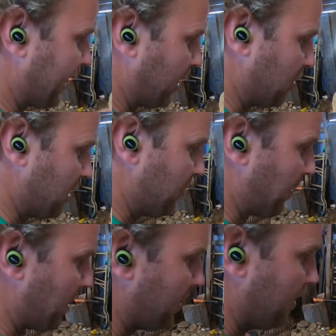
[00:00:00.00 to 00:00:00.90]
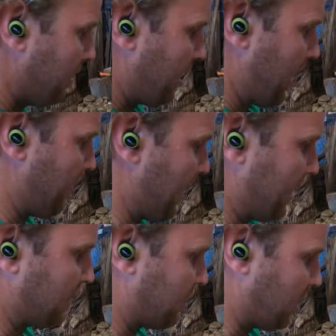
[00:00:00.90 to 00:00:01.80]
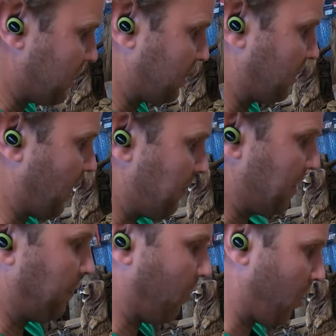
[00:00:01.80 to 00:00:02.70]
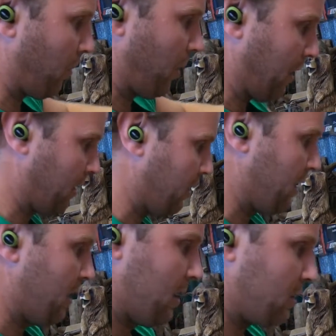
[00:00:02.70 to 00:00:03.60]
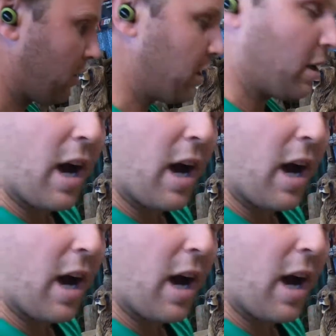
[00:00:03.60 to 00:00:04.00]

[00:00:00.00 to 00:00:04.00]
and I go deeper, and then it's just coming forward. So you're